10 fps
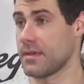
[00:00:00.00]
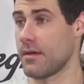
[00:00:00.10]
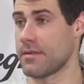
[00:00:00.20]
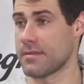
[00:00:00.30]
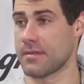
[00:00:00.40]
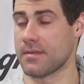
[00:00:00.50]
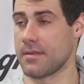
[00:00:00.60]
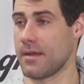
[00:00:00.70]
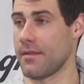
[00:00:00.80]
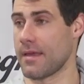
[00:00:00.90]
So
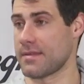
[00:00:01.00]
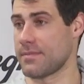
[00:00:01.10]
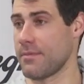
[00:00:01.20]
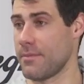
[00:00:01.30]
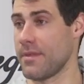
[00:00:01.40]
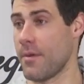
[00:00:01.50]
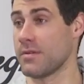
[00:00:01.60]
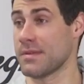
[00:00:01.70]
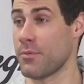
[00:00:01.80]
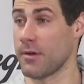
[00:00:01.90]
just you know that's the
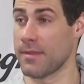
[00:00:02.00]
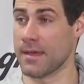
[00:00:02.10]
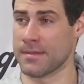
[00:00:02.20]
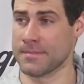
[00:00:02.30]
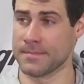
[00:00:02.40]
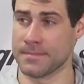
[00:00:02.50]
most important thing.